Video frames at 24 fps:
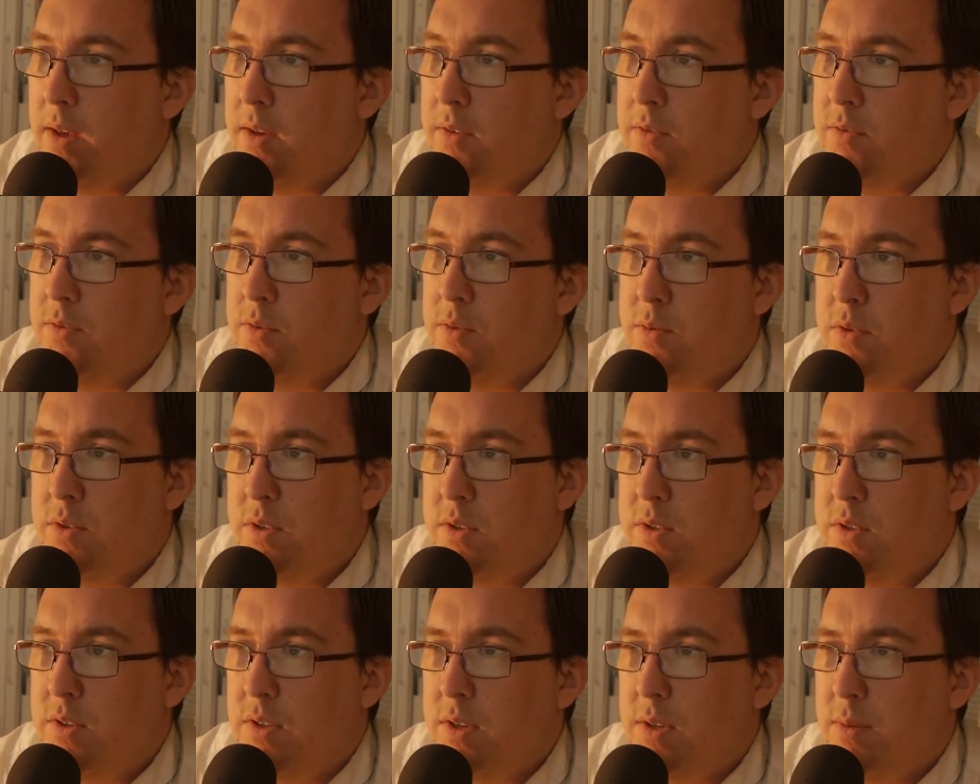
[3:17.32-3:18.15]

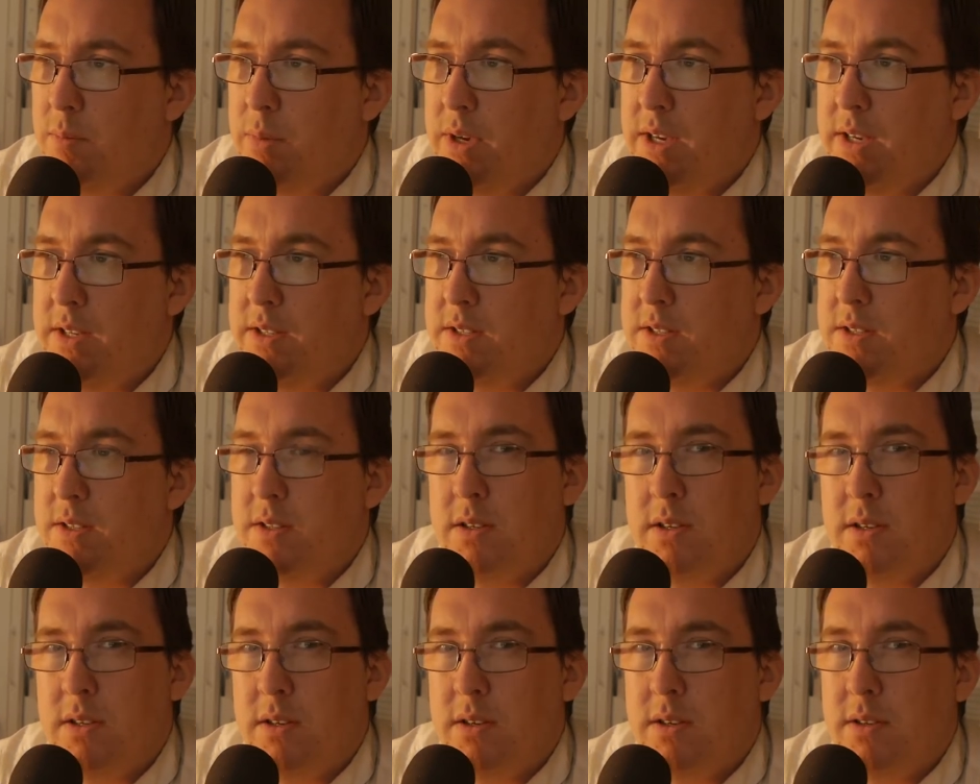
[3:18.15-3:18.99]
fruit-based
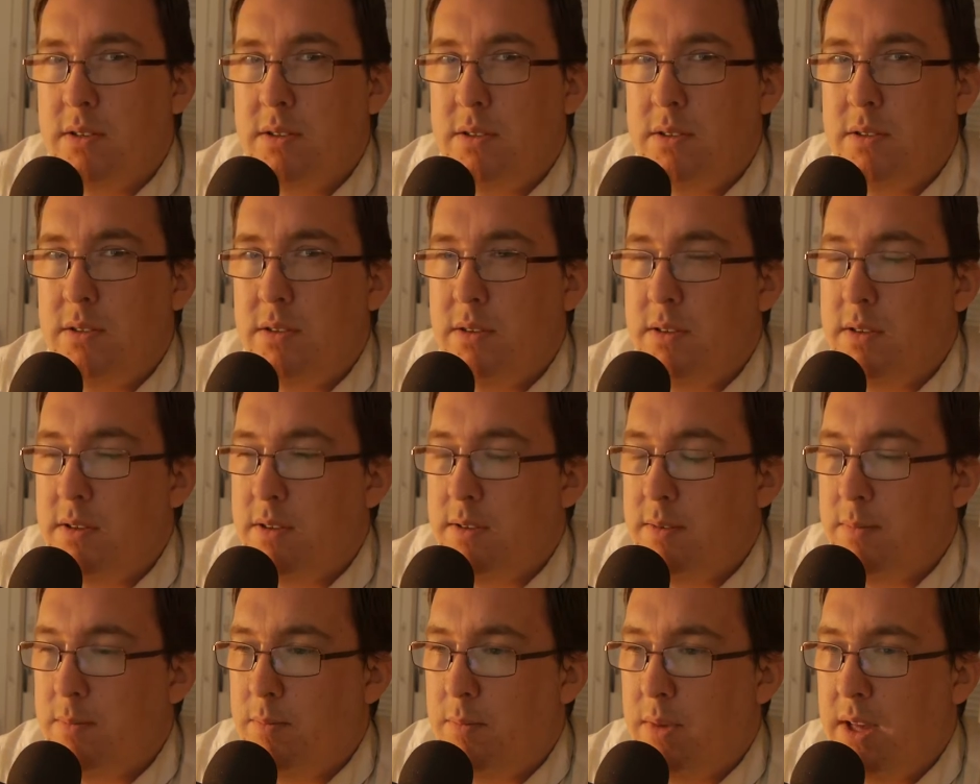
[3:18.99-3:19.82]

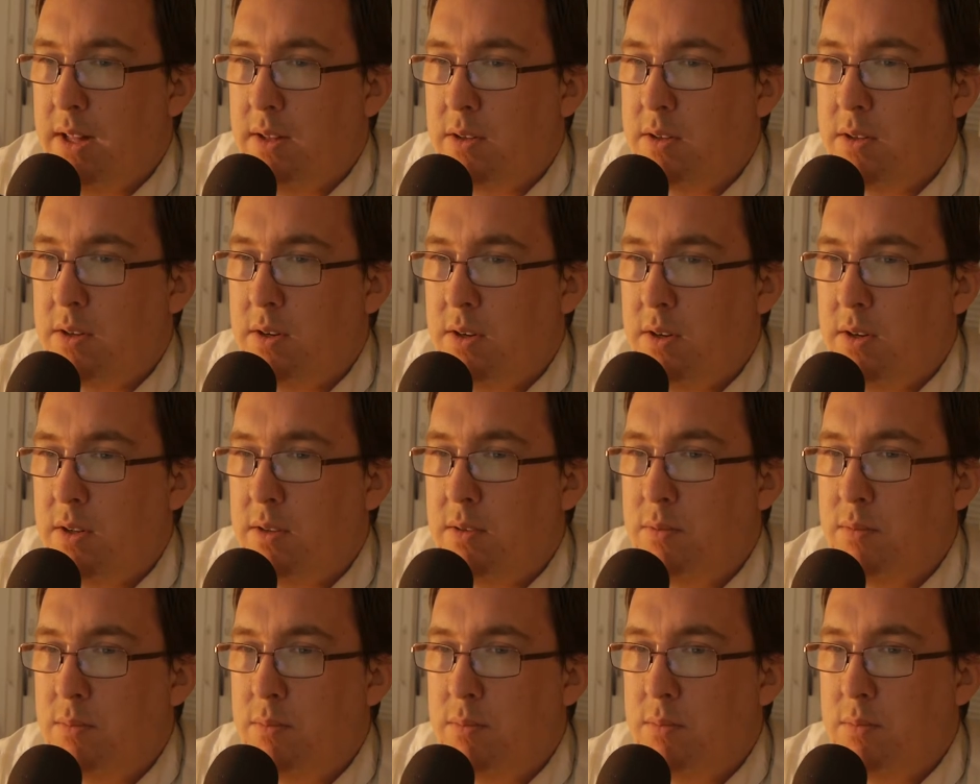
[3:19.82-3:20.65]

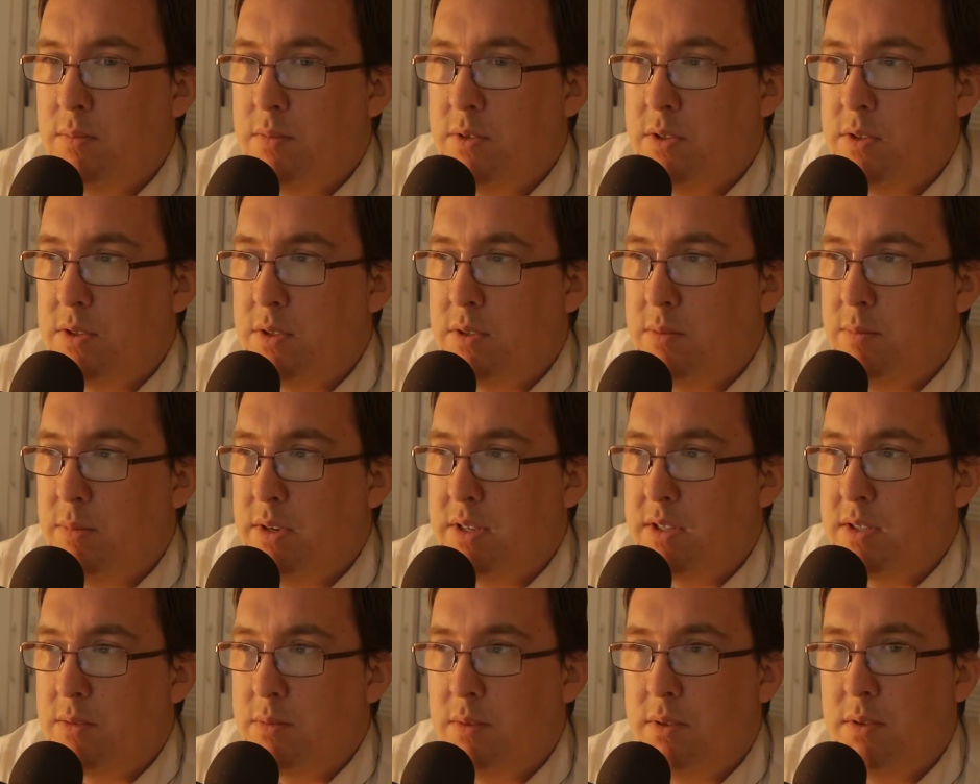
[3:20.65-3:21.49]
alcohol, just
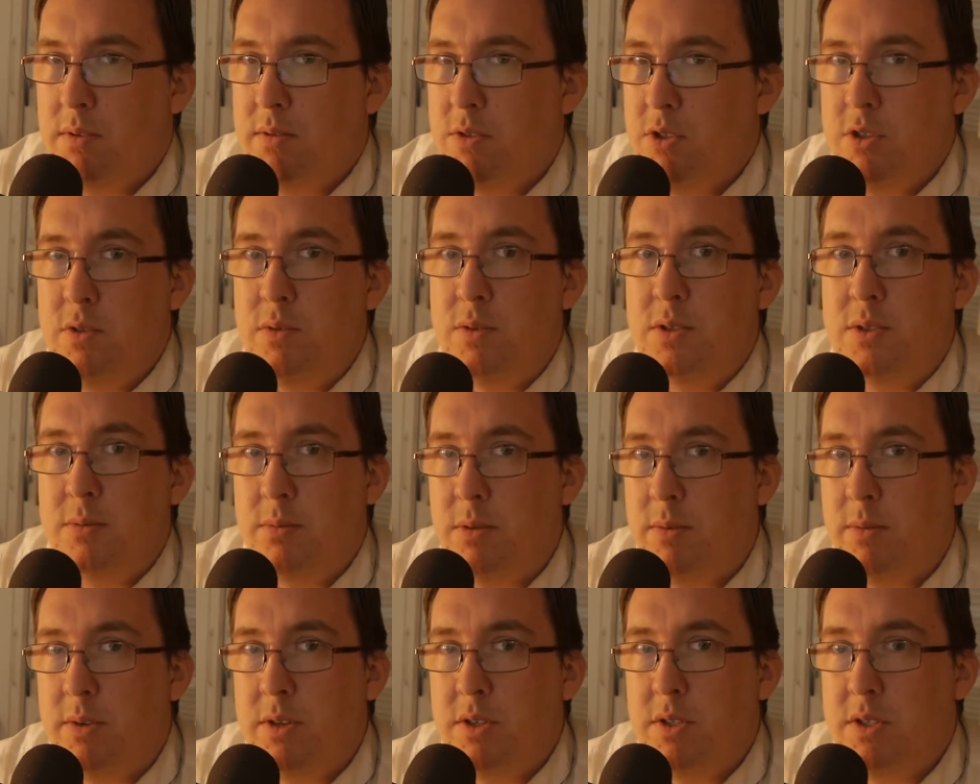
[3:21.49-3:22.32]
mixed with juice,
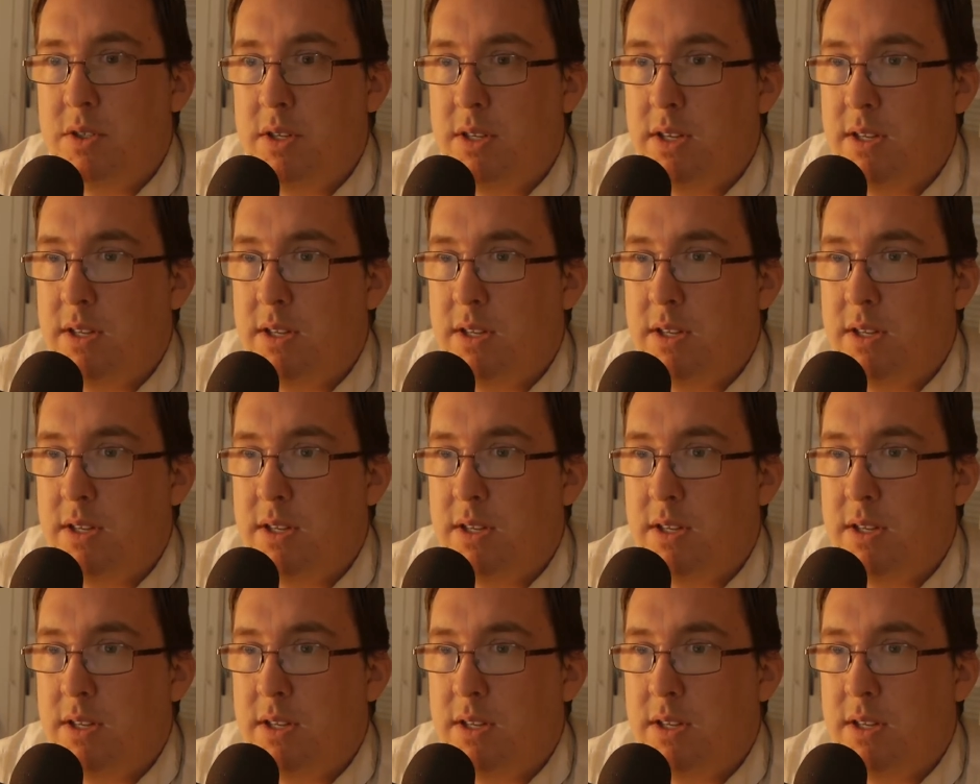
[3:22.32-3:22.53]
pretty much.